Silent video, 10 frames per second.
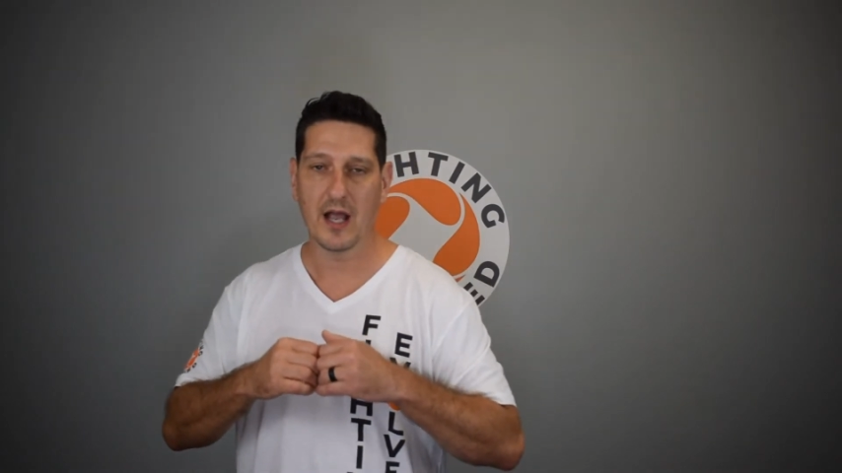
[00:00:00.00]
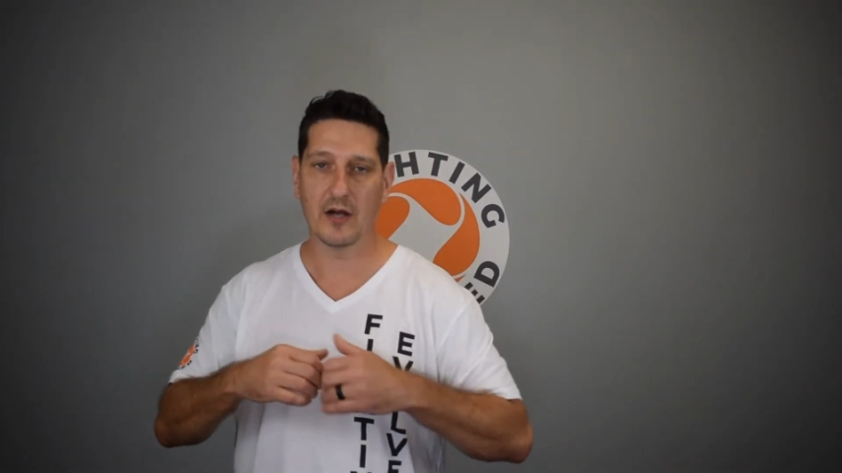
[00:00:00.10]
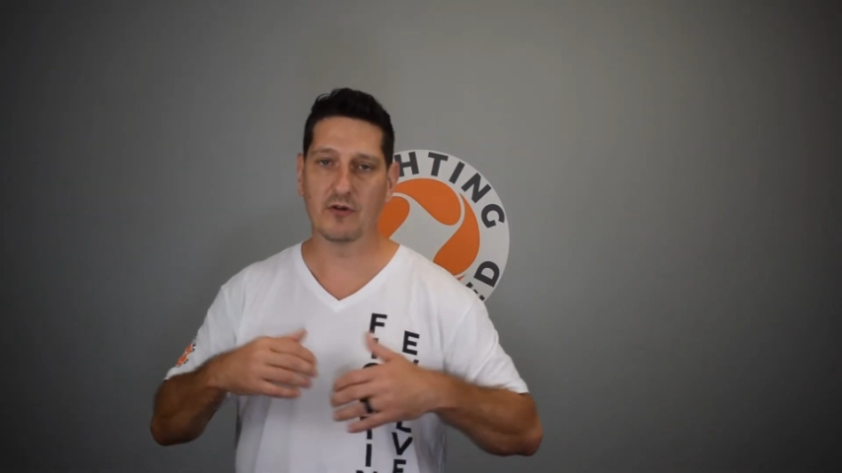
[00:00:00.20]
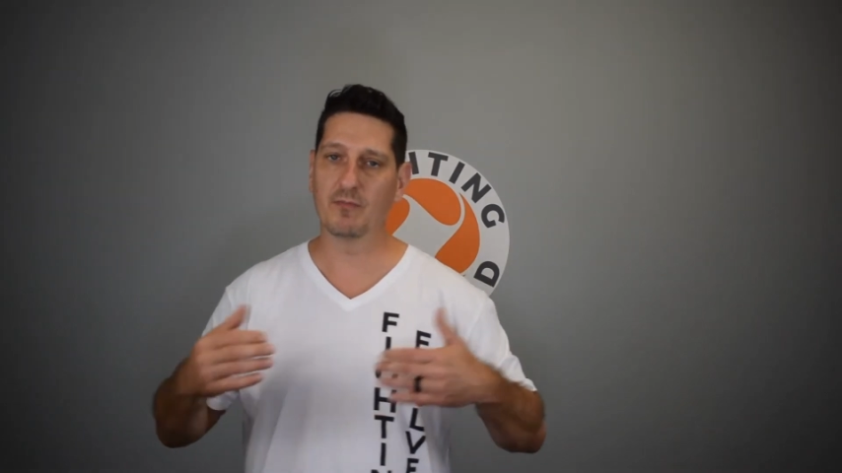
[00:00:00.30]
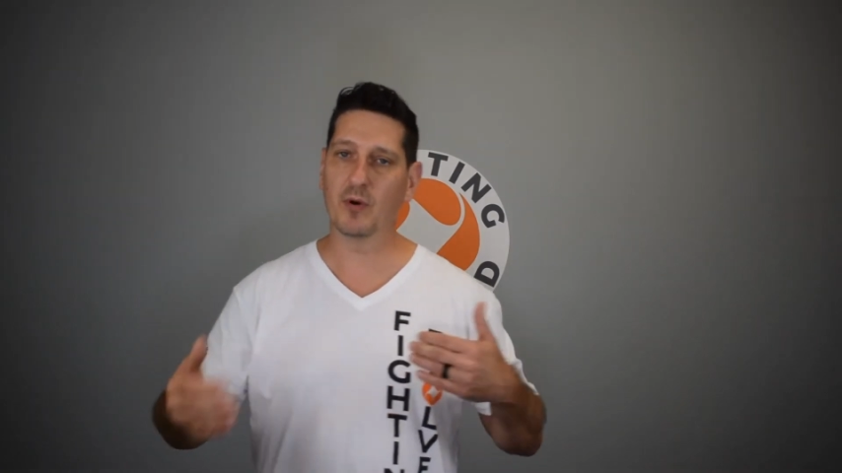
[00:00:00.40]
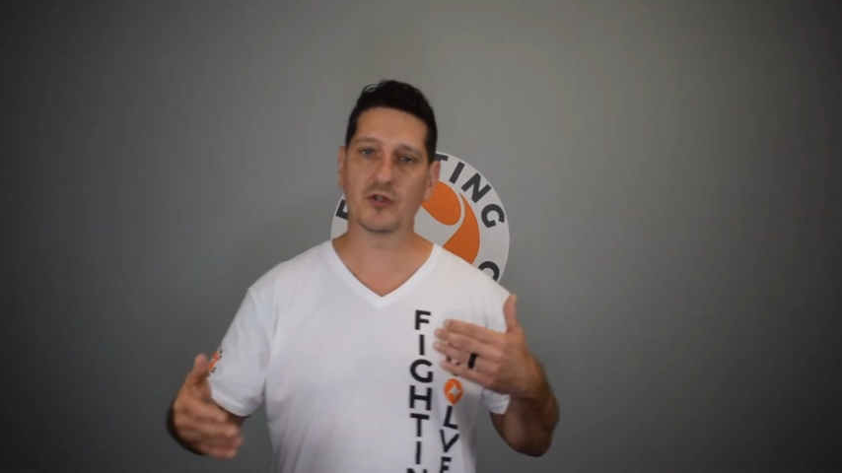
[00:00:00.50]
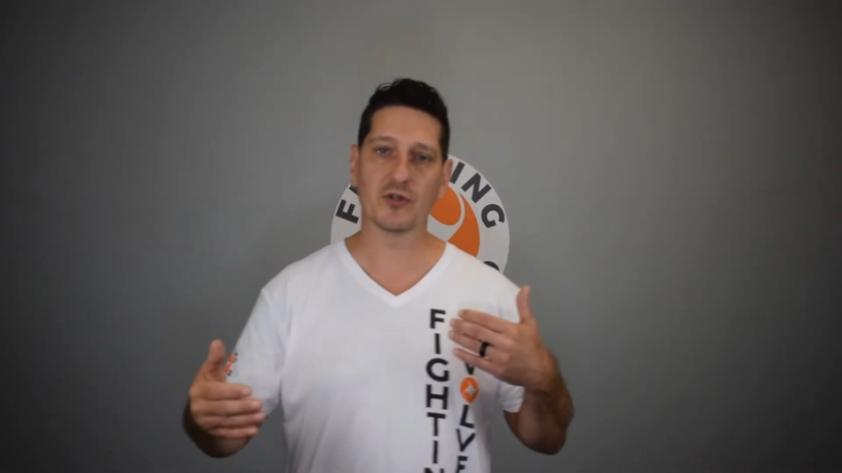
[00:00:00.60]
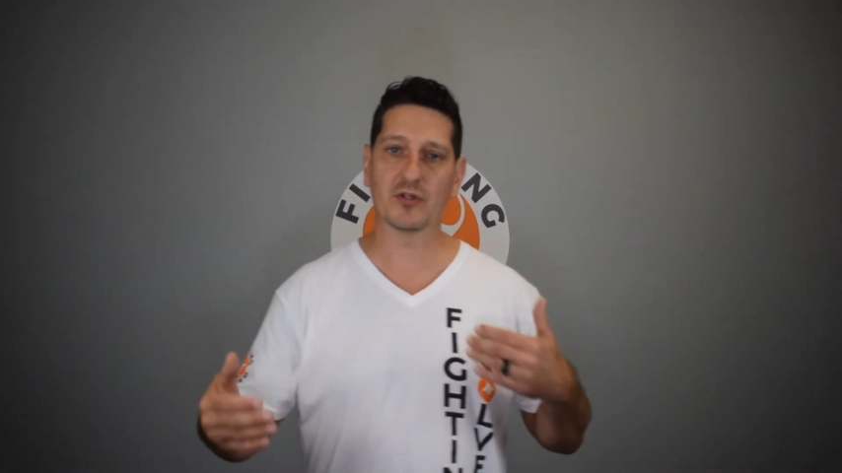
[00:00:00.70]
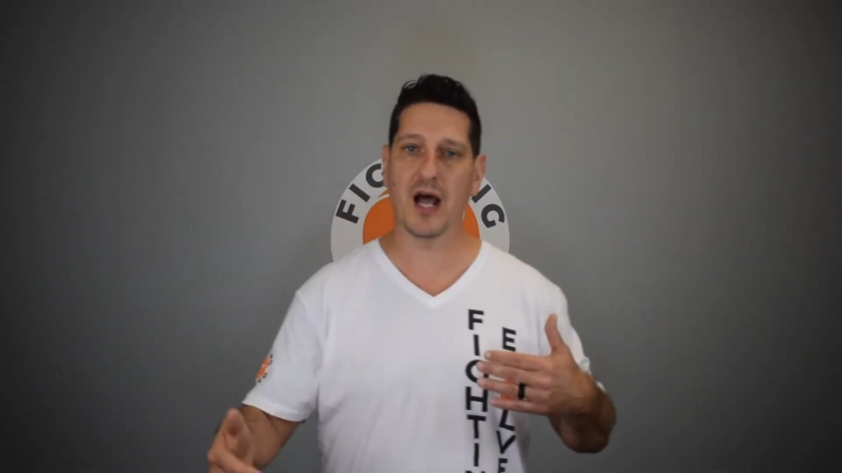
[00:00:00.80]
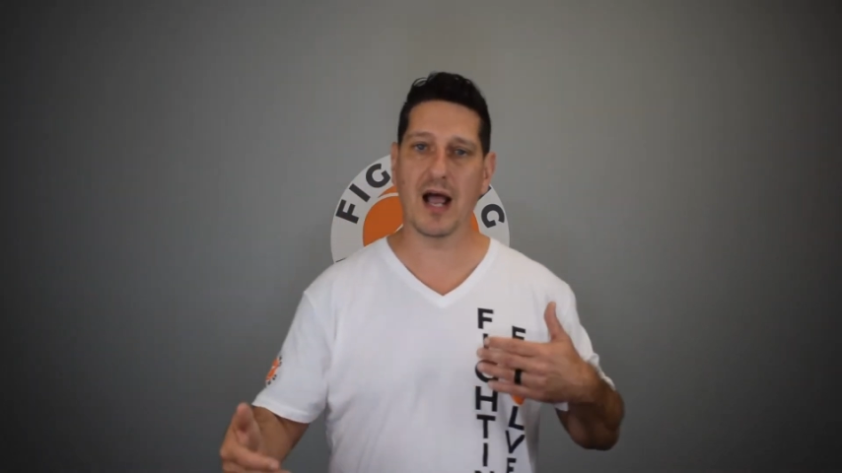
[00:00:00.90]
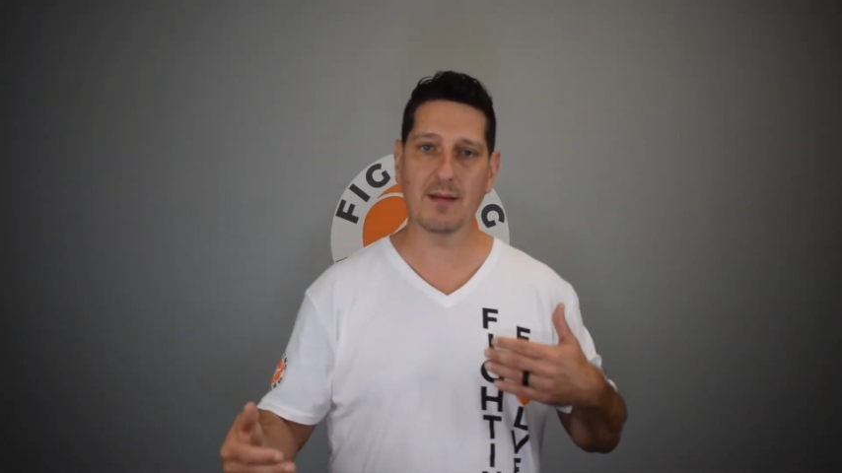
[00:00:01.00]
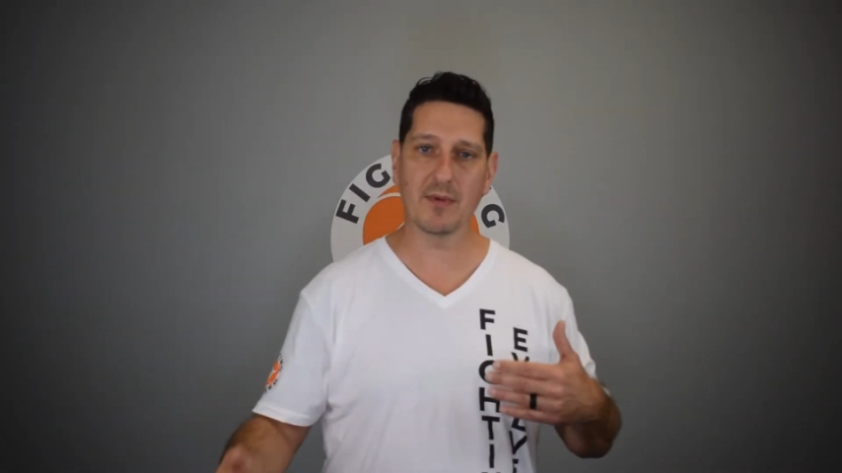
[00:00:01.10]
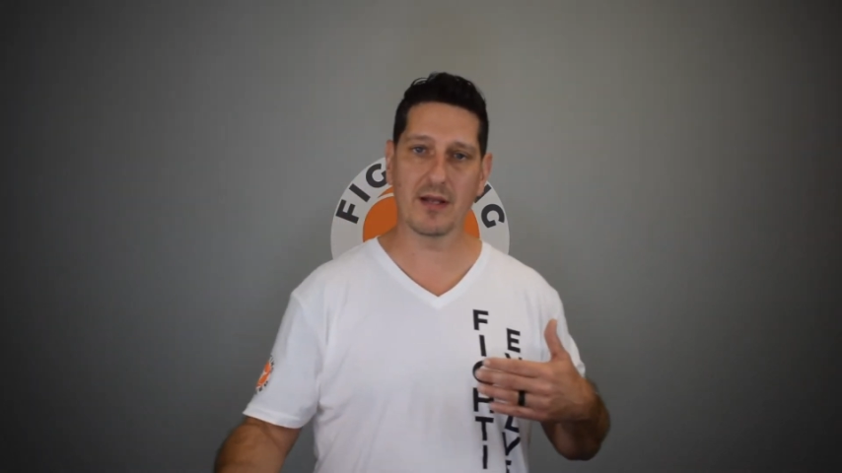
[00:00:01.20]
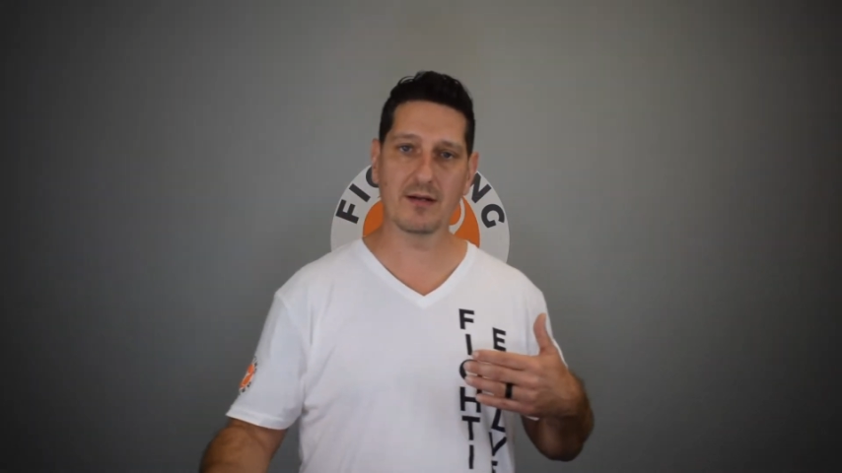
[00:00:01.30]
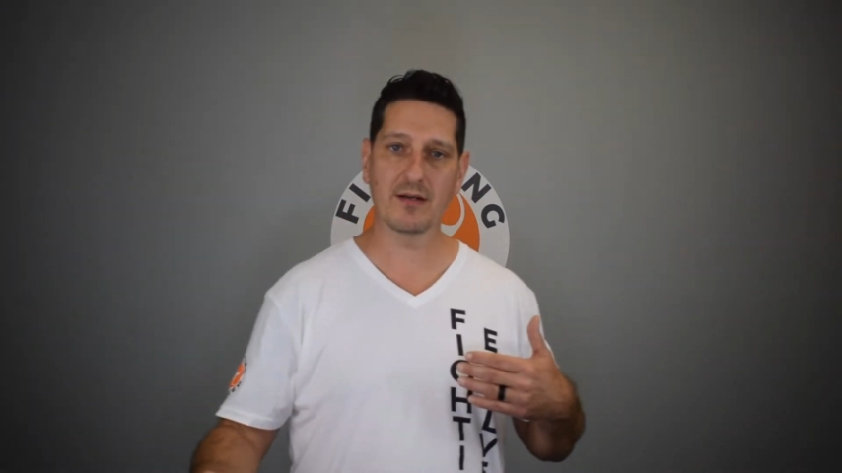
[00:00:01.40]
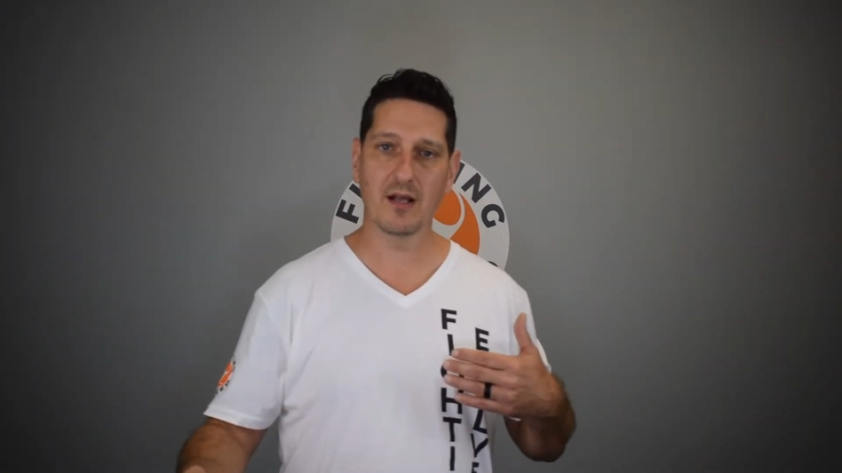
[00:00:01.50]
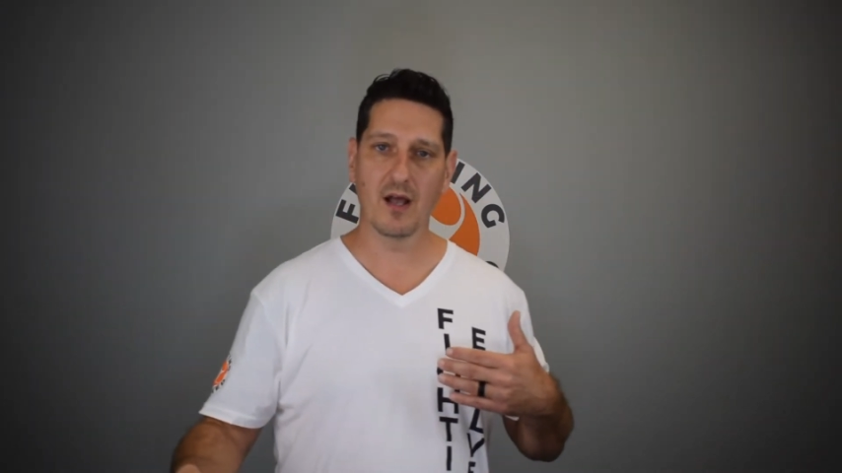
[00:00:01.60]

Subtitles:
and you've put your time in,